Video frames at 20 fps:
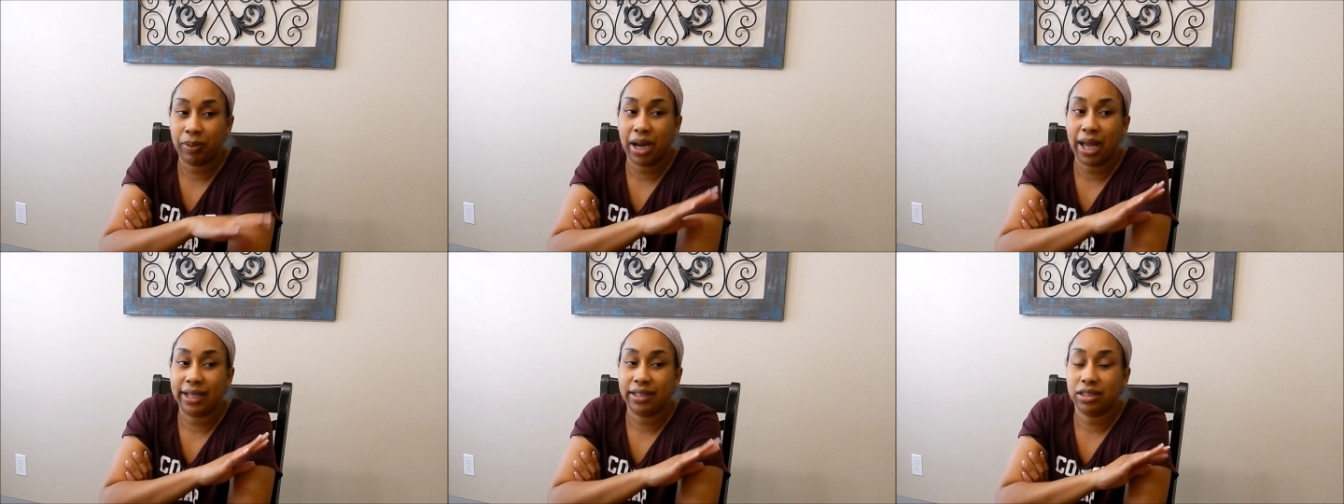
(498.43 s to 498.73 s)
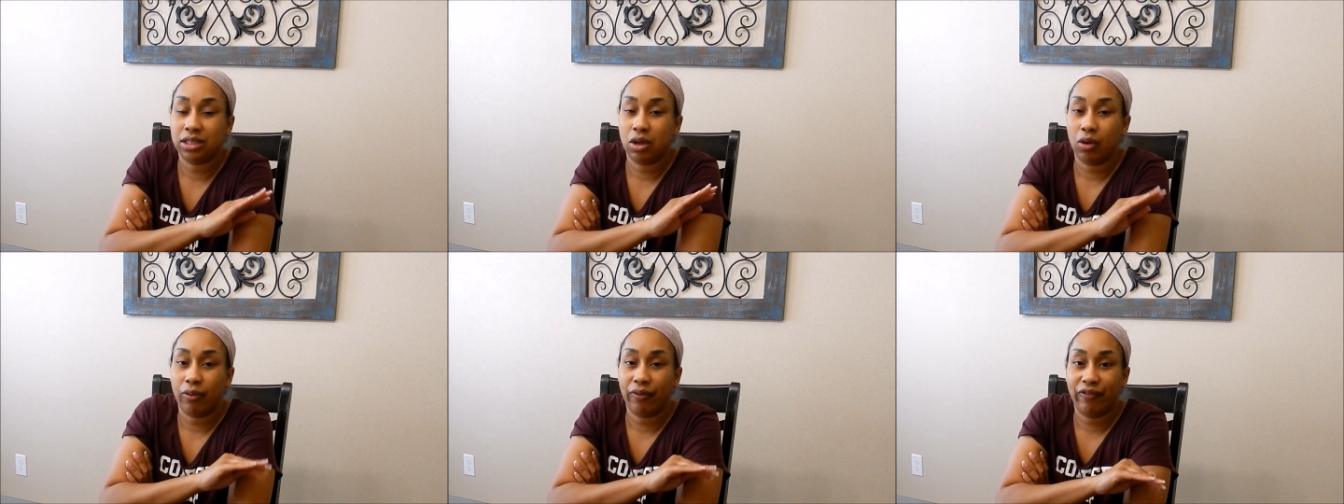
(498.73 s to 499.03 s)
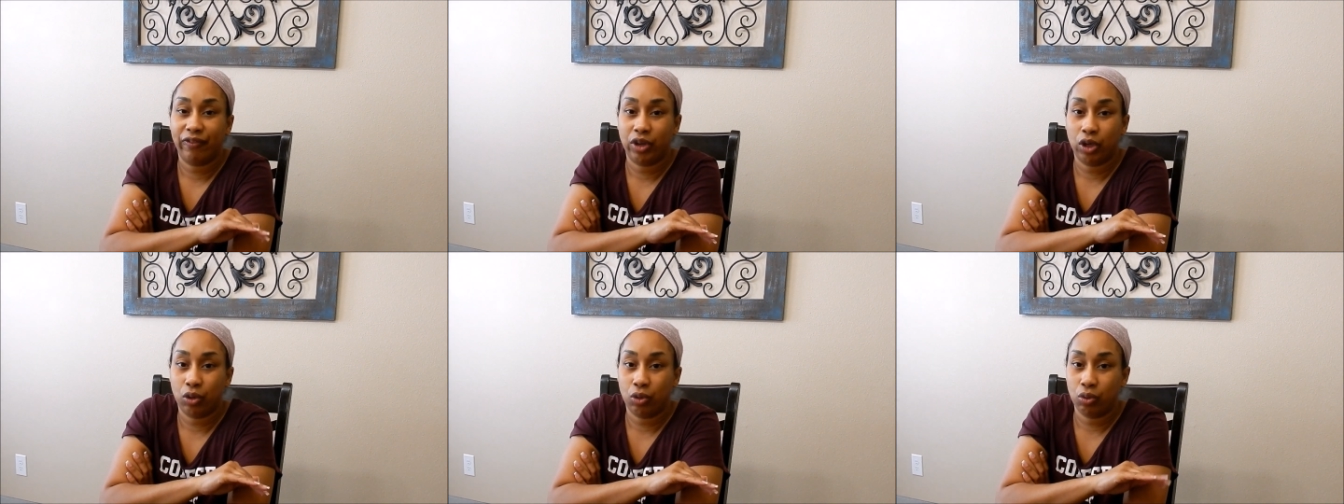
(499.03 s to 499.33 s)
but I don't
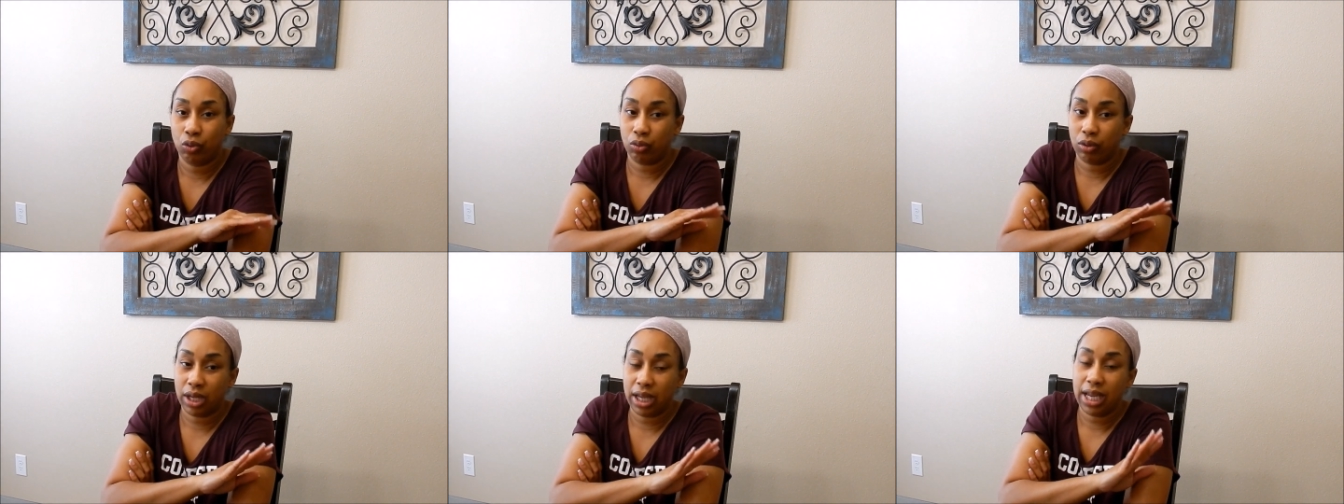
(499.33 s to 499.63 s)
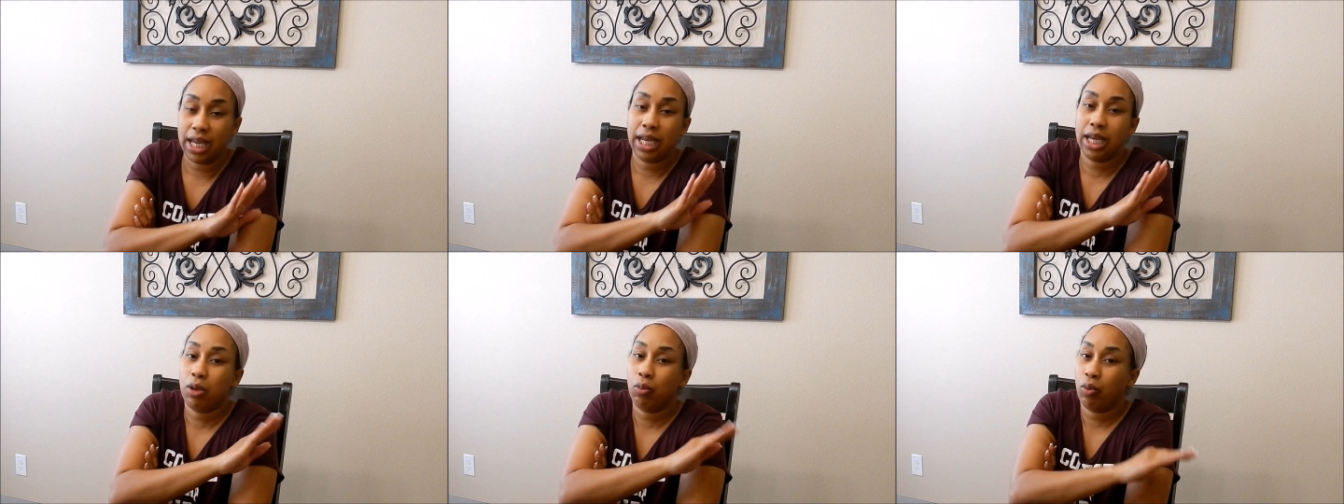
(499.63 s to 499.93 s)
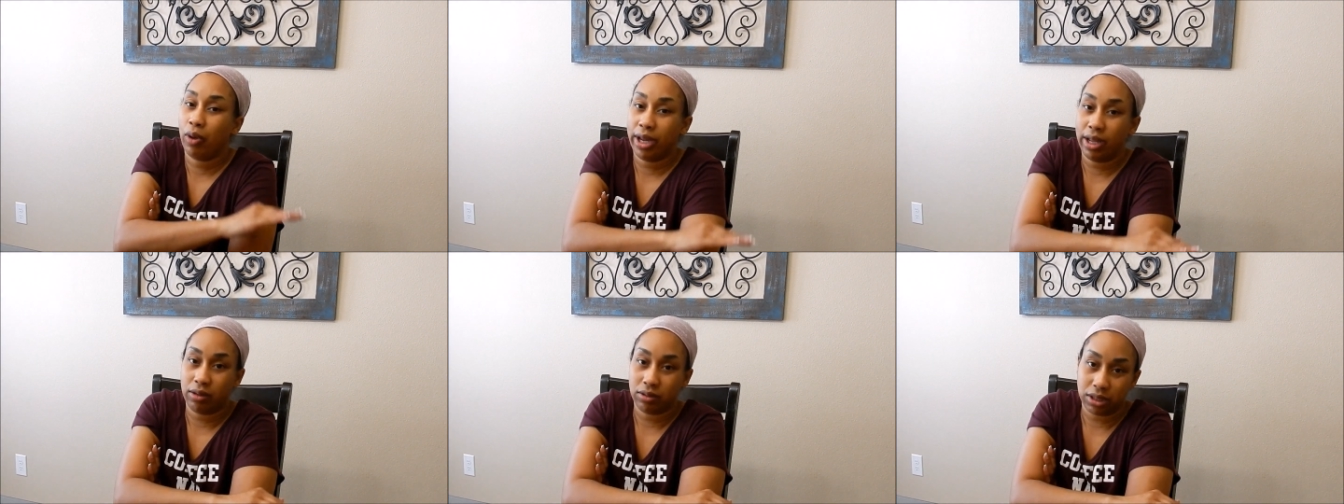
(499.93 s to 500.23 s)
fold
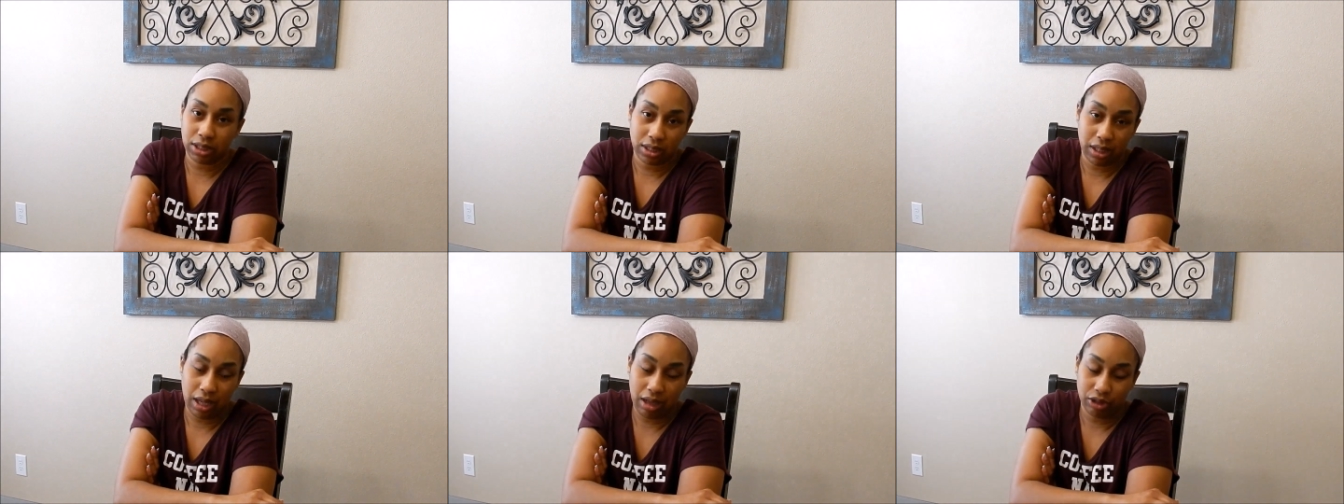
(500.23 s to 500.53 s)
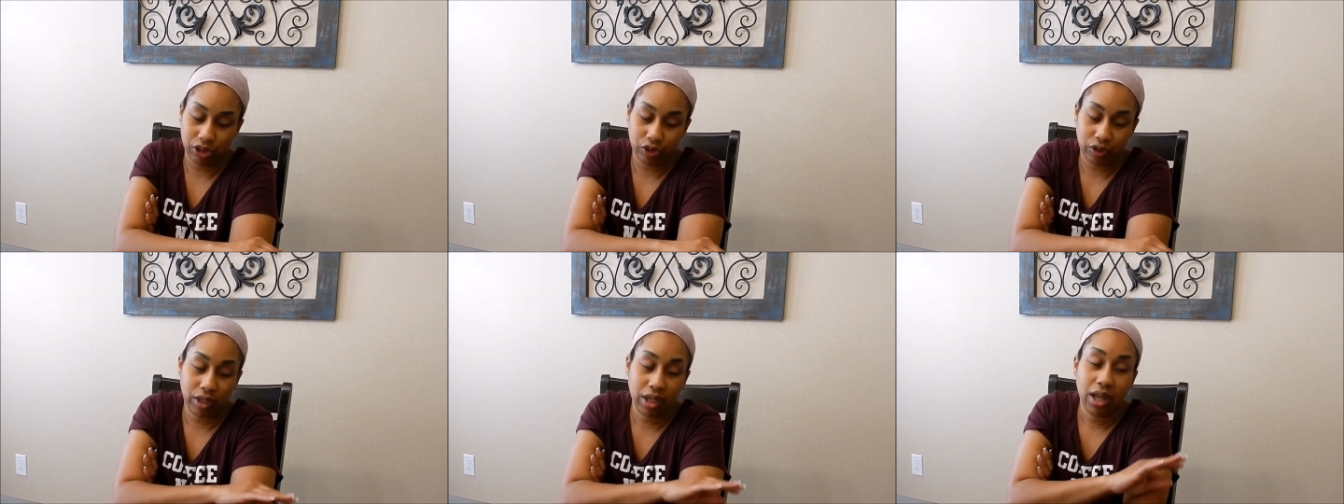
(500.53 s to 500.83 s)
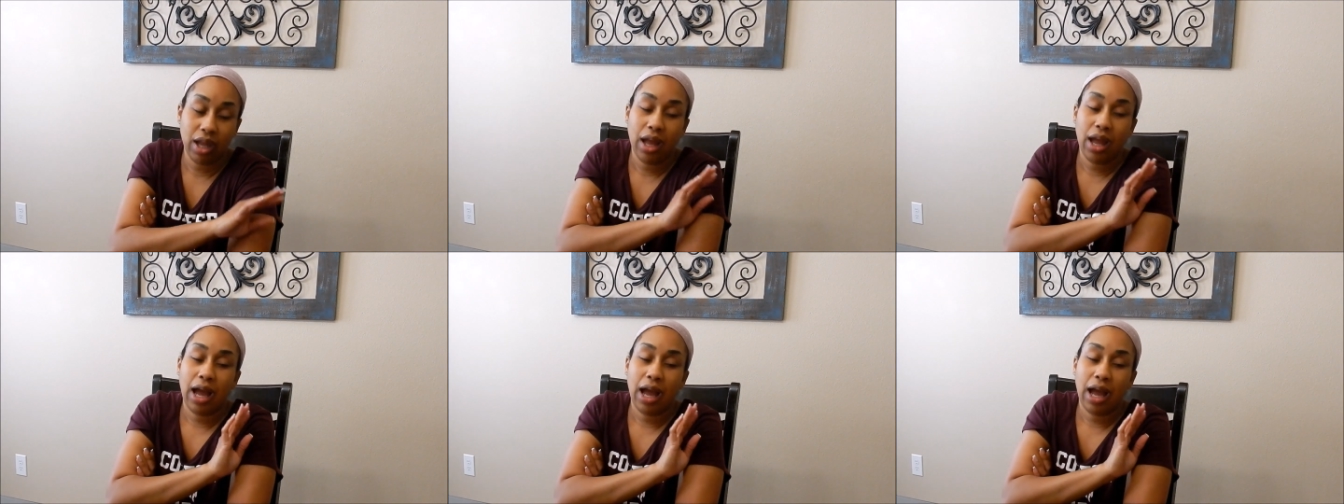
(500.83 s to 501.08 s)
anyone else's laundry.